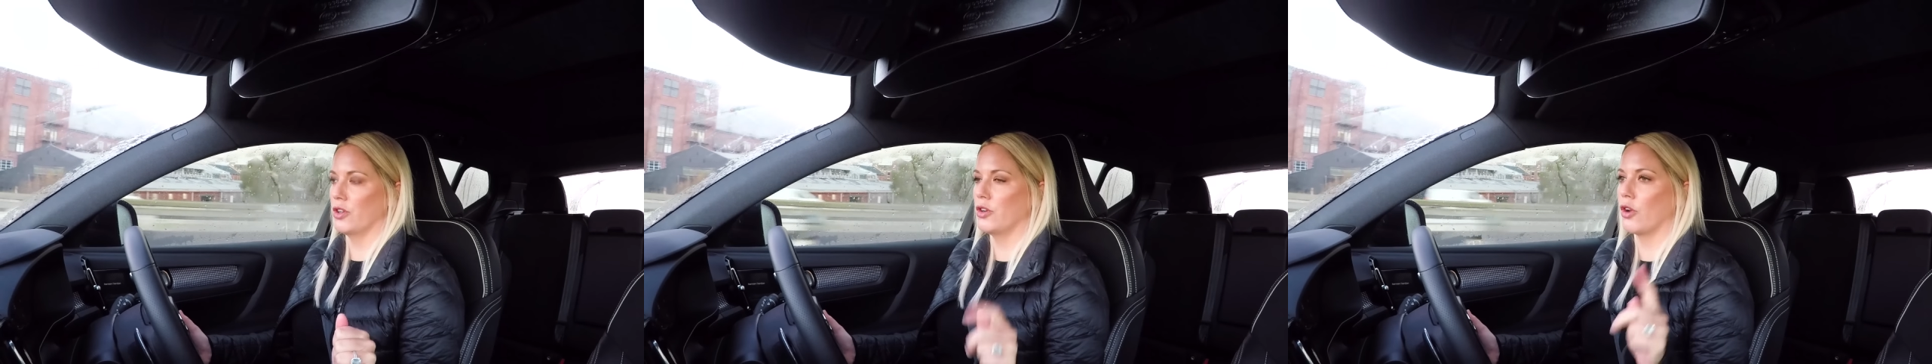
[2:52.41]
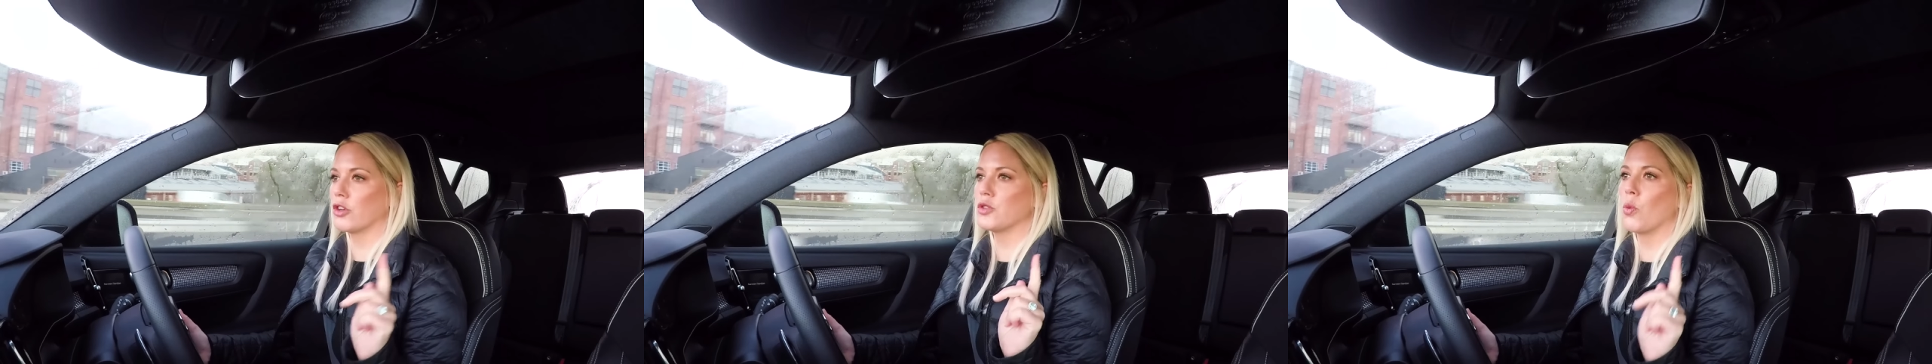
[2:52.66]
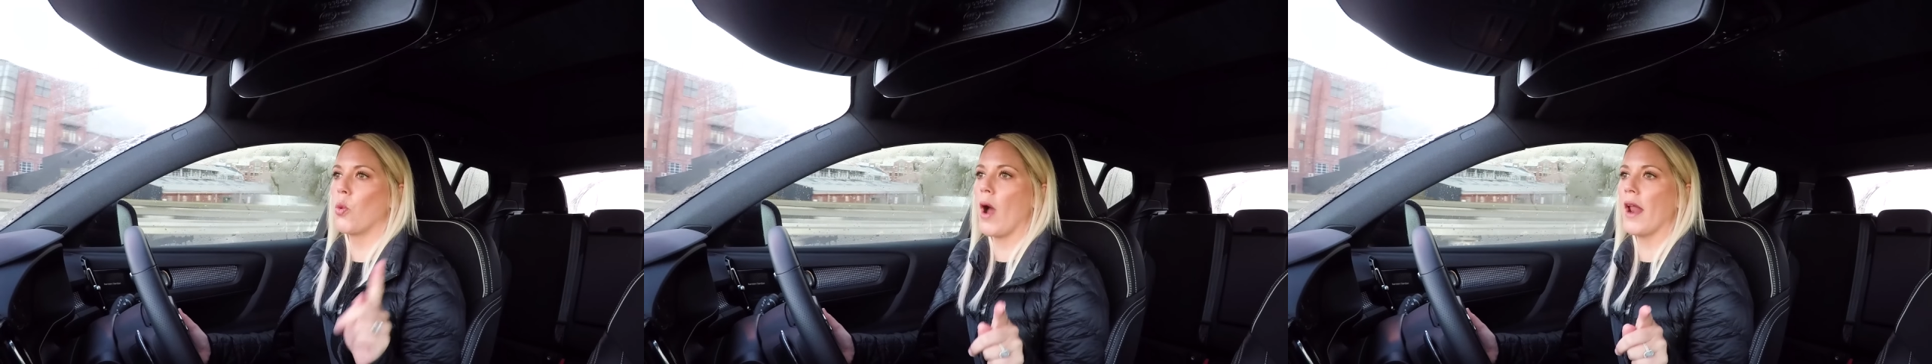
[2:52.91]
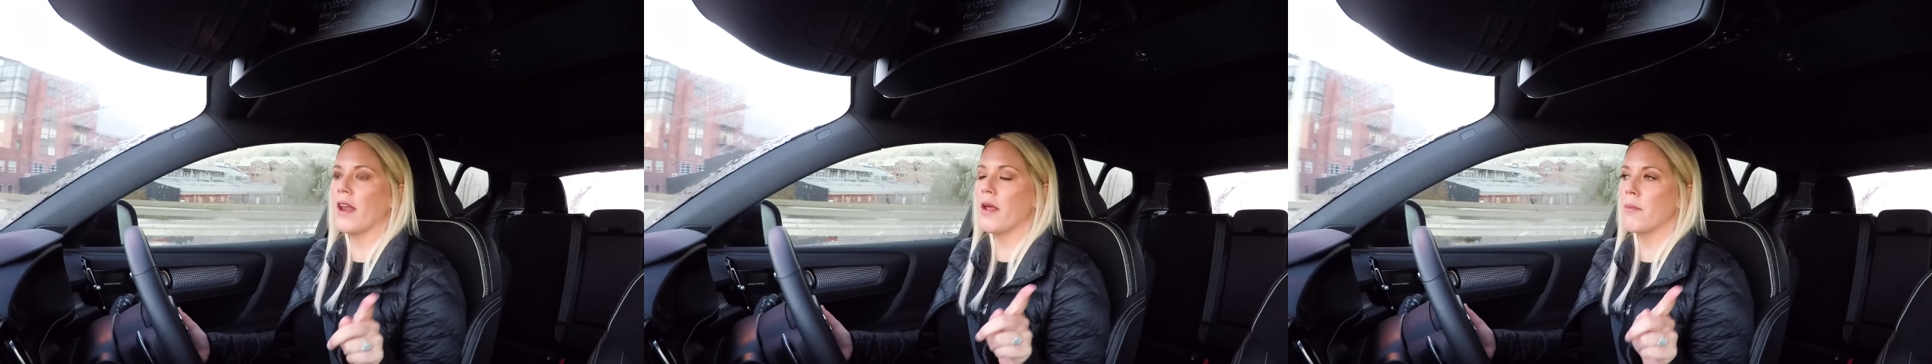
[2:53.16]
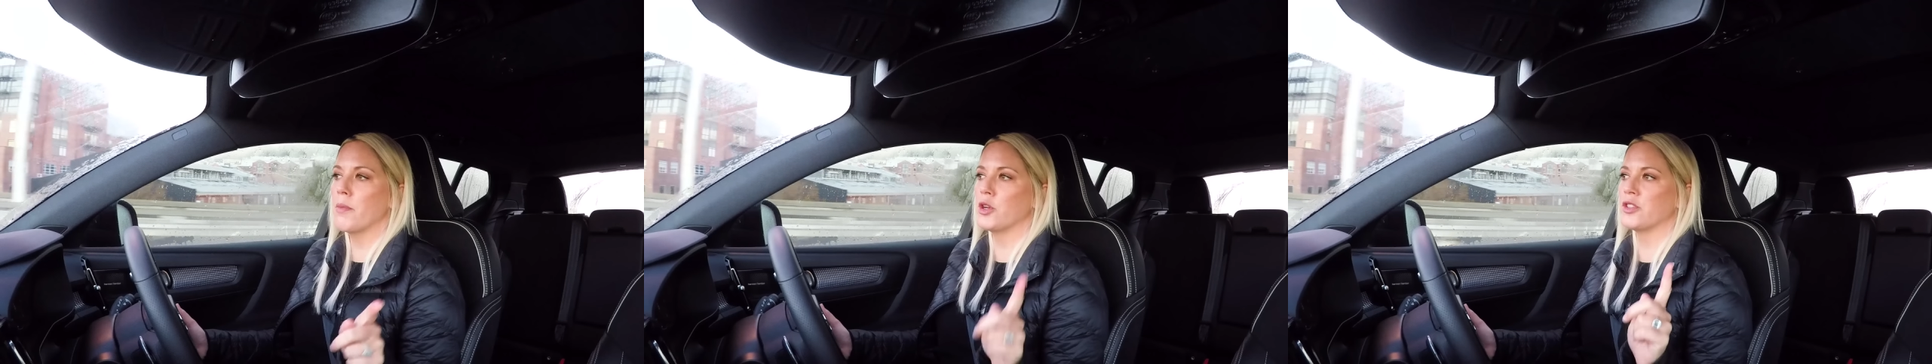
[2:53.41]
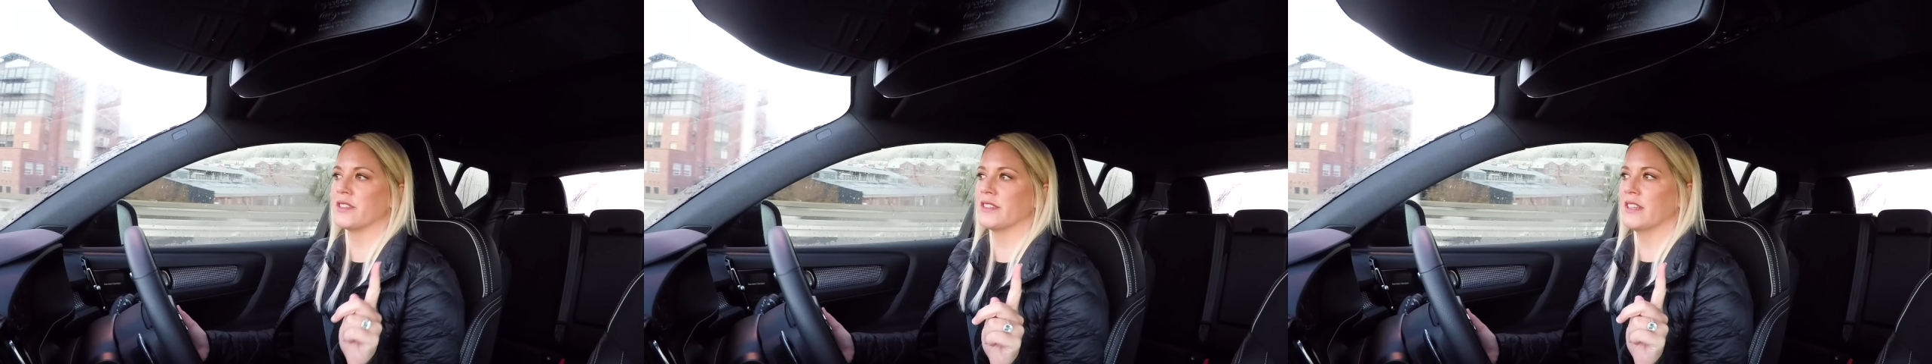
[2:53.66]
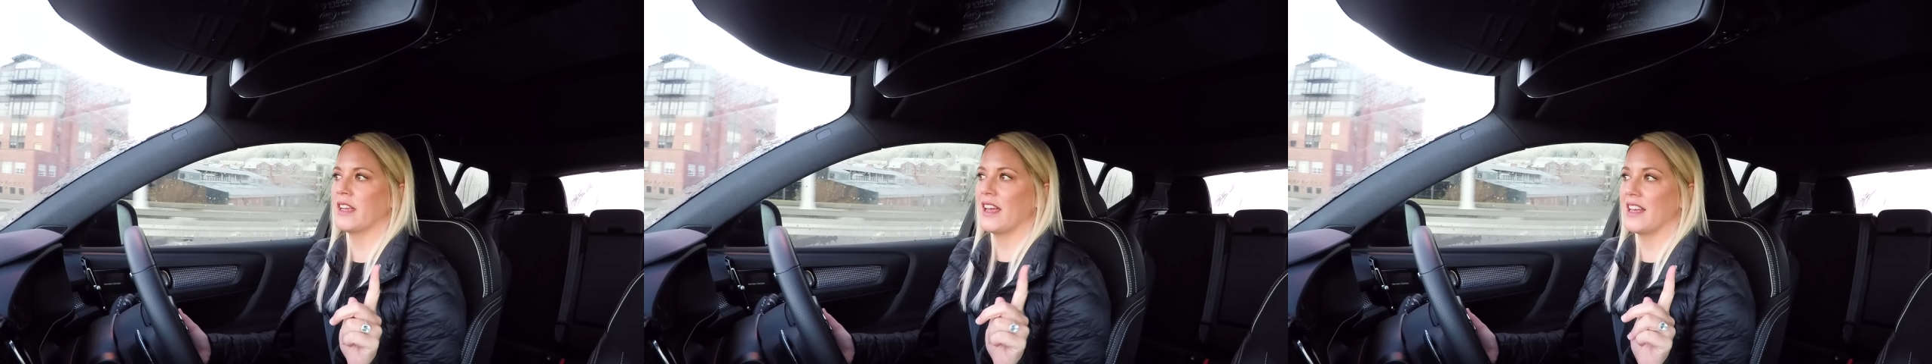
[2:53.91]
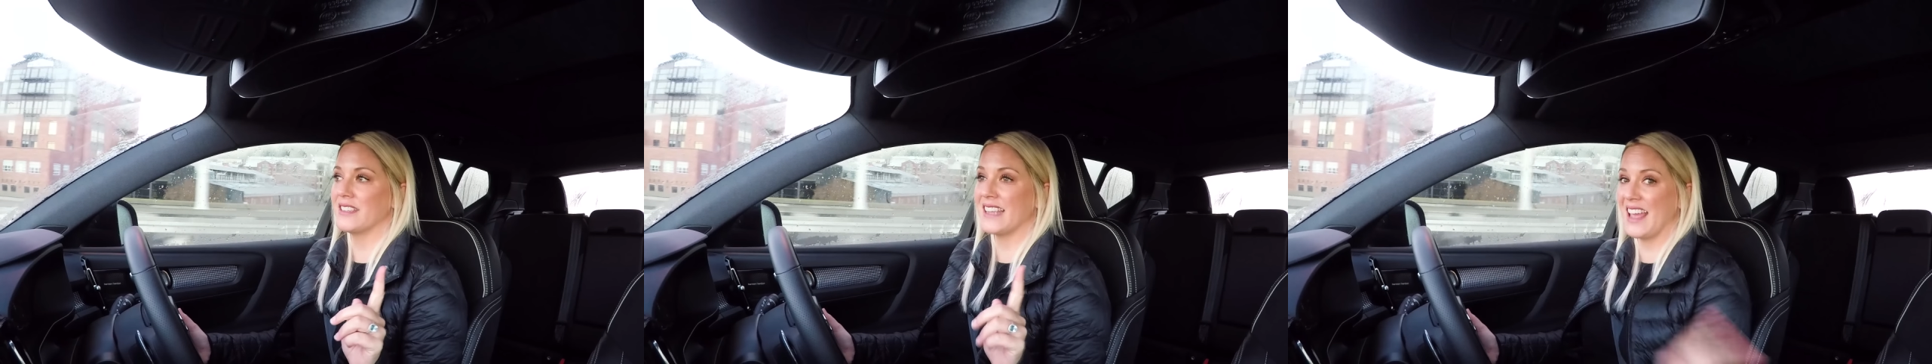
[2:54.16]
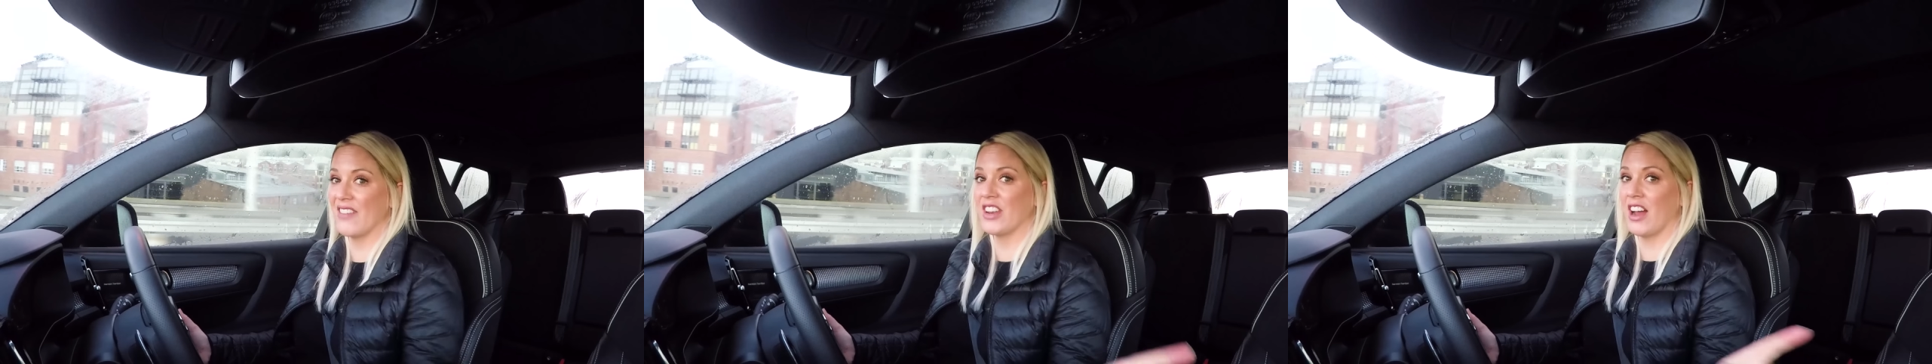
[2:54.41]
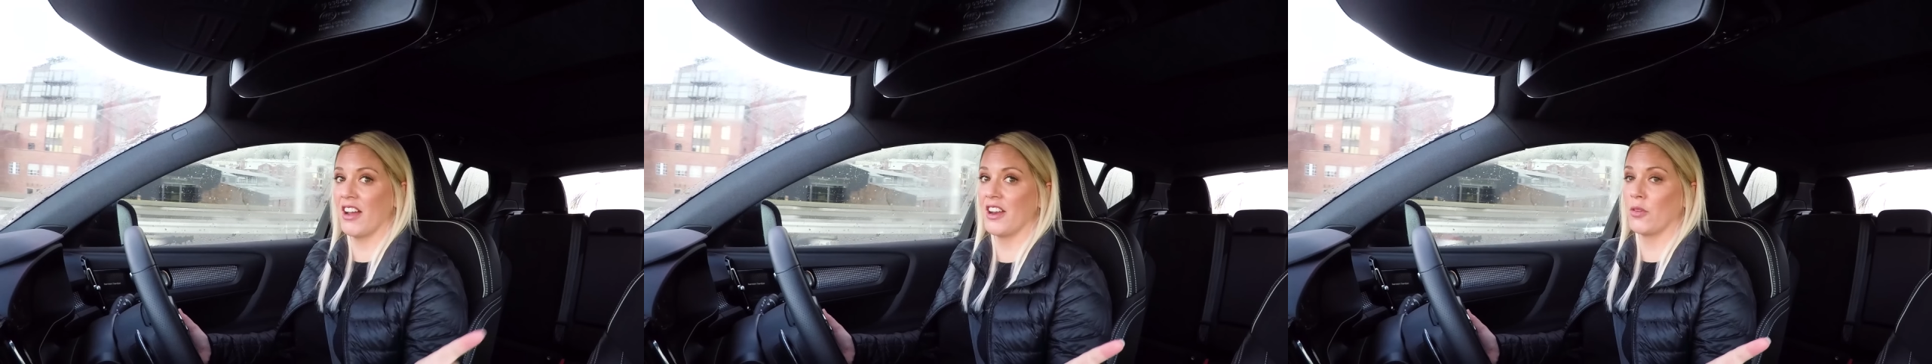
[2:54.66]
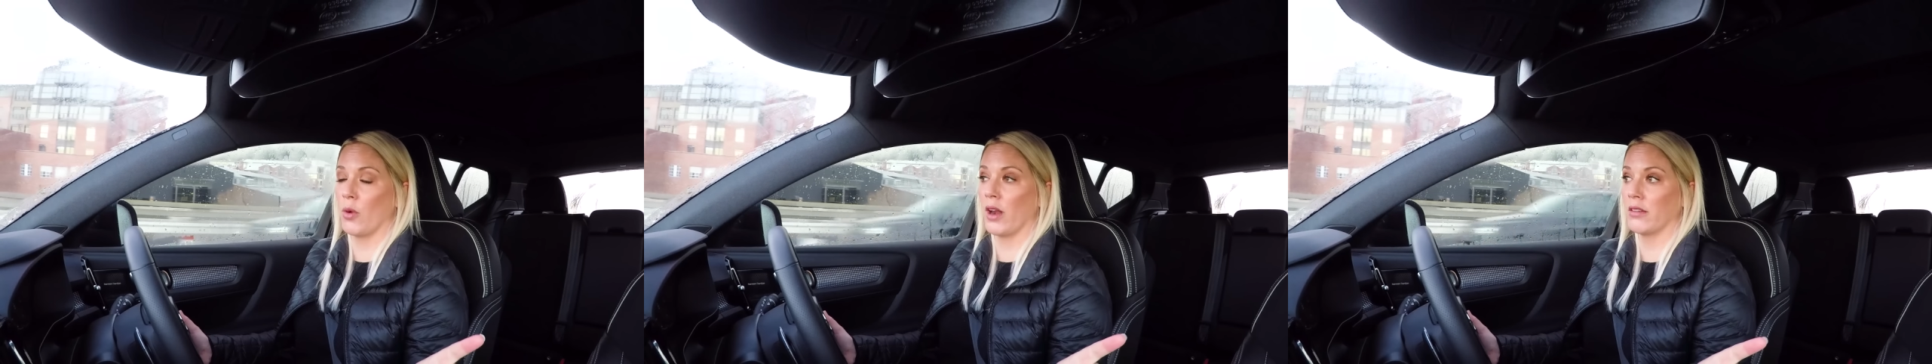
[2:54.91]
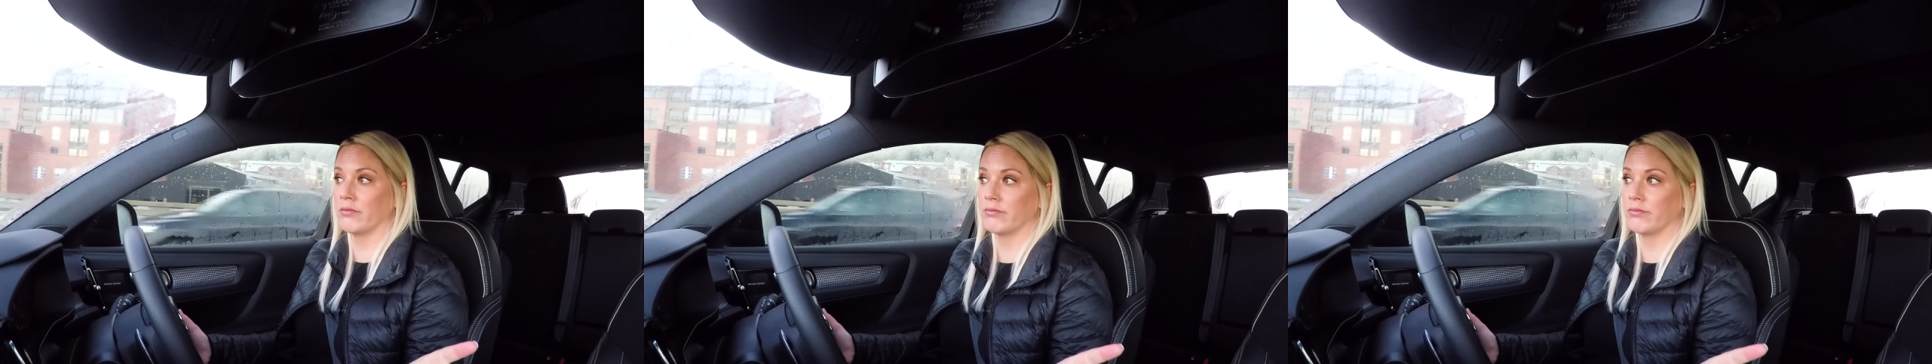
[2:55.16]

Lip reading: not one person has ever died in one.